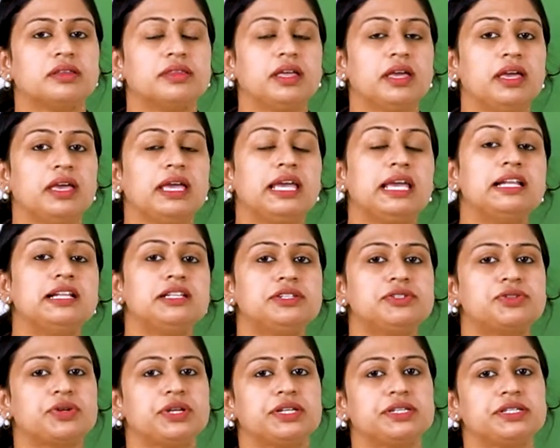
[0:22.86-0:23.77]
they
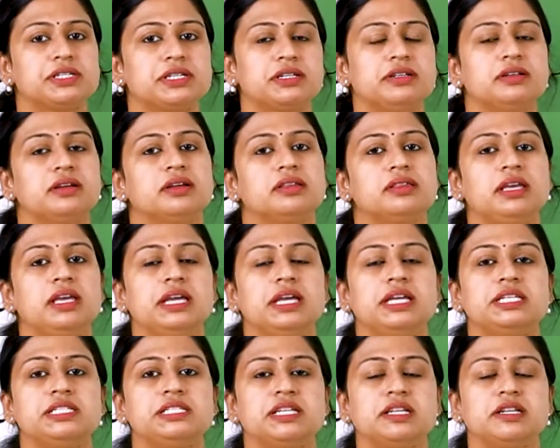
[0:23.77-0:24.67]
ill-treated the
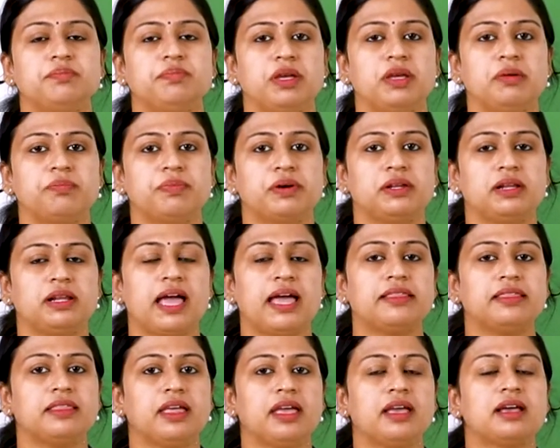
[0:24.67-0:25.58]
Indian people
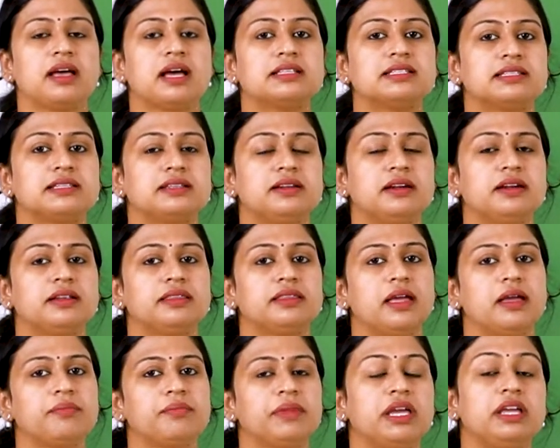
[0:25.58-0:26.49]
and they considered
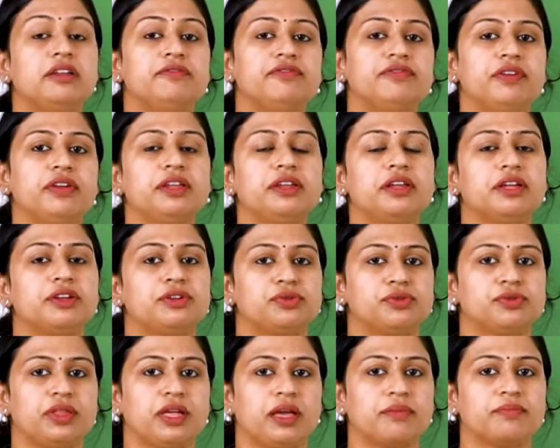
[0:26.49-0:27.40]
them inferior
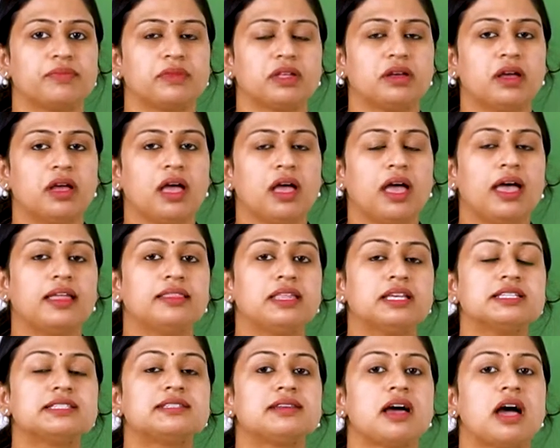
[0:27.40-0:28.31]
to them and
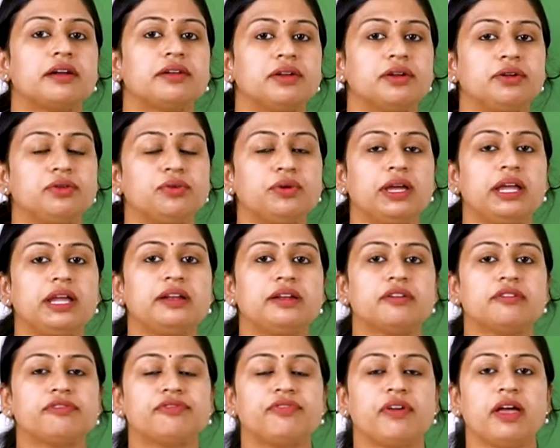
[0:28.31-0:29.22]
they started to
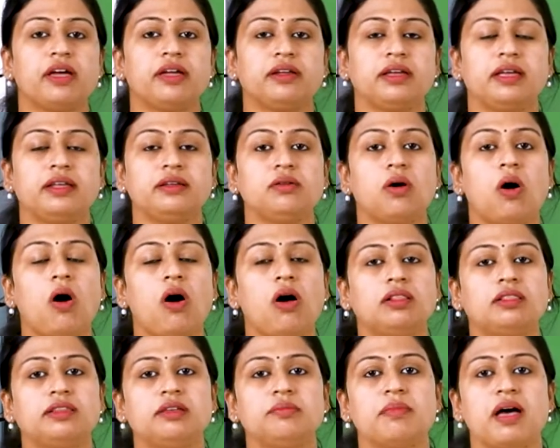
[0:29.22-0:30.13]
interfere in
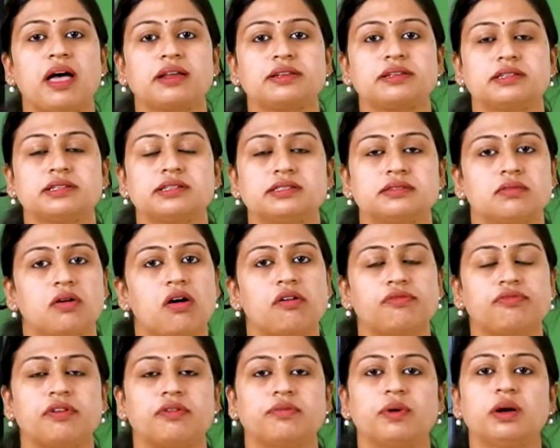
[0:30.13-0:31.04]
all the matters
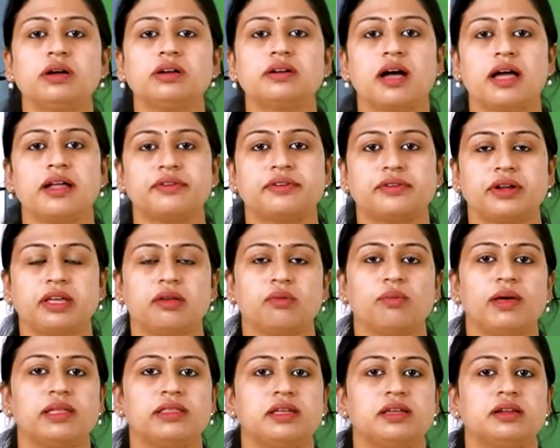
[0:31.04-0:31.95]
of our country,
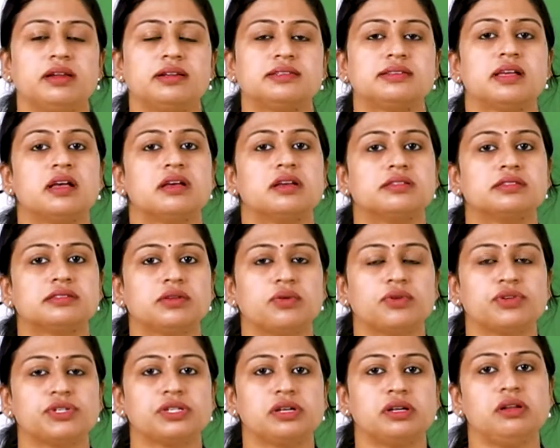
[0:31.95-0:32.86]
whether it's
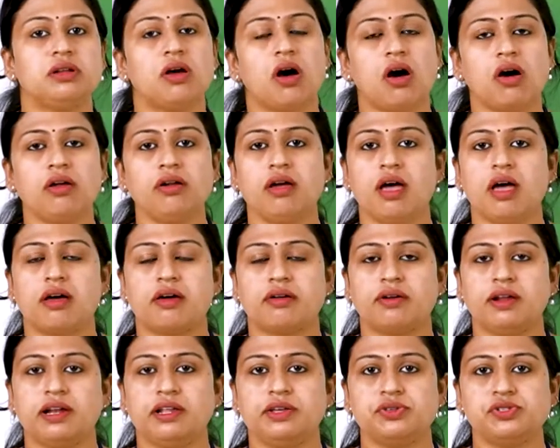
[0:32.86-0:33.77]
social or
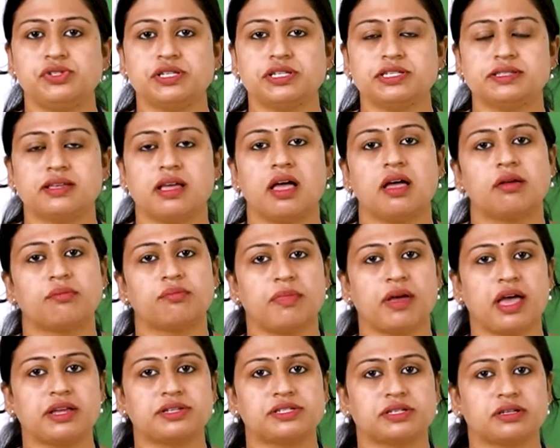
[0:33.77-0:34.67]
religious
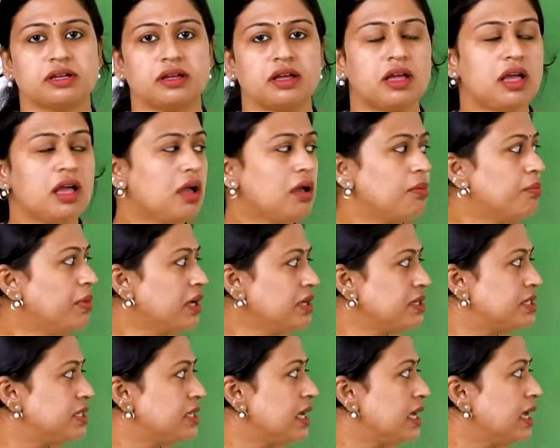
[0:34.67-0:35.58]
matter.
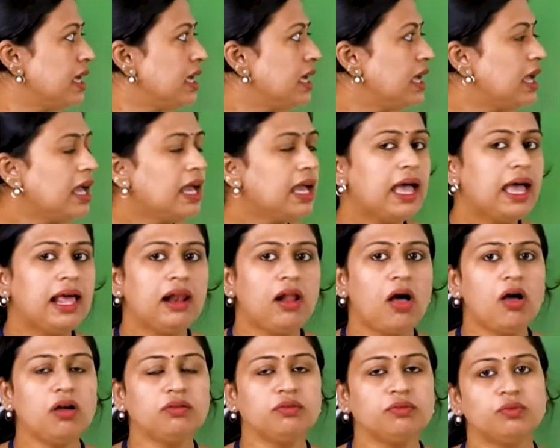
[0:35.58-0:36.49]
But
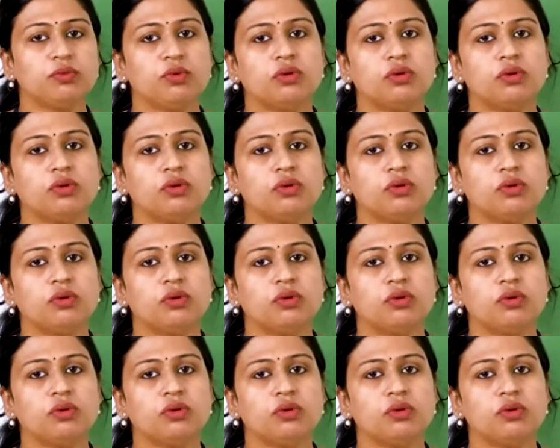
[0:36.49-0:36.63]
along